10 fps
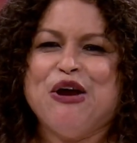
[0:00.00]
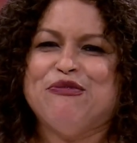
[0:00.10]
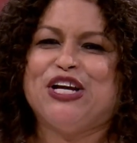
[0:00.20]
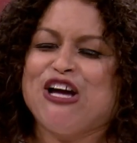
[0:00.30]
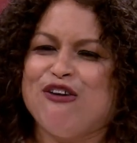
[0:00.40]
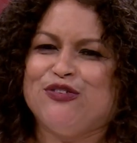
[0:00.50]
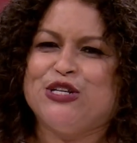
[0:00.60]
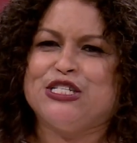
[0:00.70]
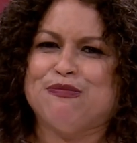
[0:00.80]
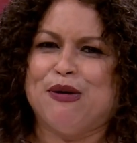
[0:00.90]
recover
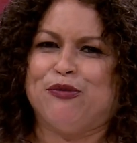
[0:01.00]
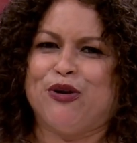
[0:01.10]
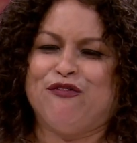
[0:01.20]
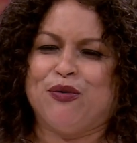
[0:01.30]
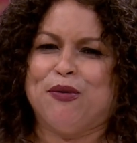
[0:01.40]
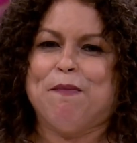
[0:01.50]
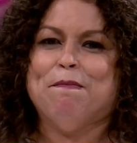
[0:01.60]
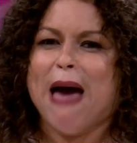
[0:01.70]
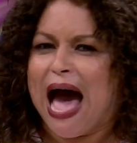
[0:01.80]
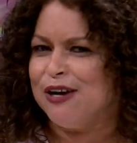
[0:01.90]
his memory from a
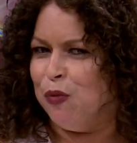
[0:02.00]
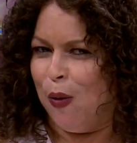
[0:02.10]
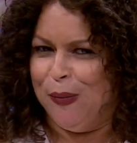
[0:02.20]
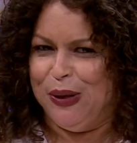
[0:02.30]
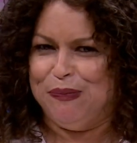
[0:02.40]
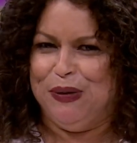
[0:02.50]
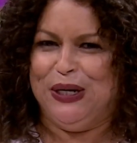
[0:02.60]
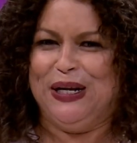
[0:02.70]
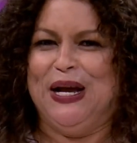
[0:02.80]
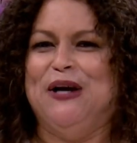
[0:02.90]
mad woman, but
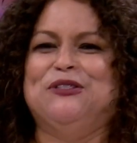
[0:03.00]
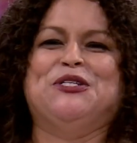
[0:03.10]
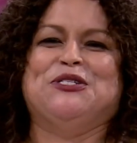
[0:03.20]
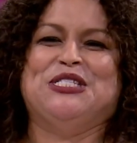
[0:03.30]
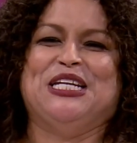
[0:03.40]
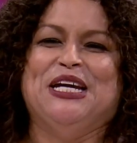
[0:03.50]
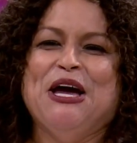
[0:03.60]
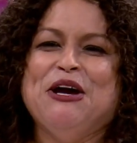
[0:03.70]
encounters the